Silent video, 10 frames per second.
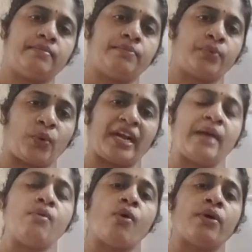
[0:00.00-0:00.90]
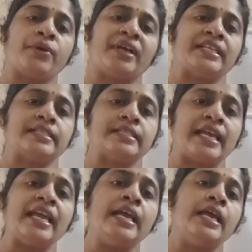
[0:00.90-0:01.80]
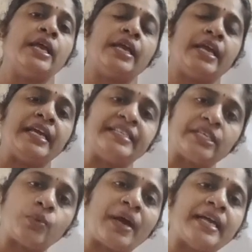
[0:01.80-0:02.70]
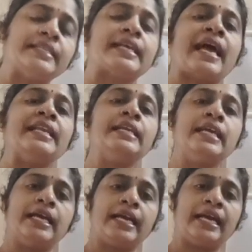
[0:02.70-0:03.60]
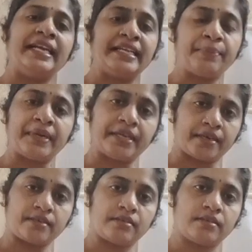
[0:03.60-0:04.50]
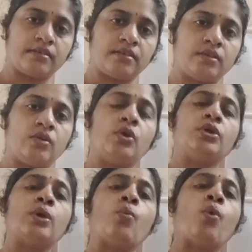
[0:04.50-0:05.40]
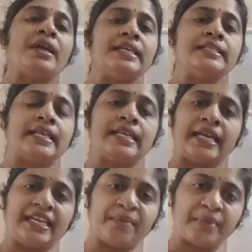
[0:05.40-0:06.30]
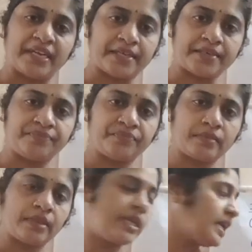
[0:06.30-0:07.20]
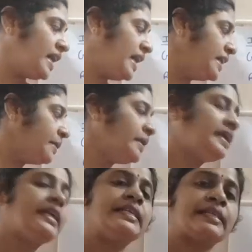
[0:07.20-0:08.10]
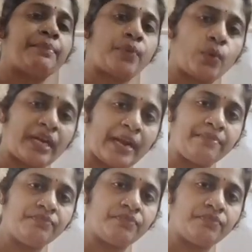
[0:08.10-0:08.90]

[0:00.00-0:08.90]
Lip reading: program, or you can say it requires an interpreter. Now, what is an interpreter? Interpreter is a program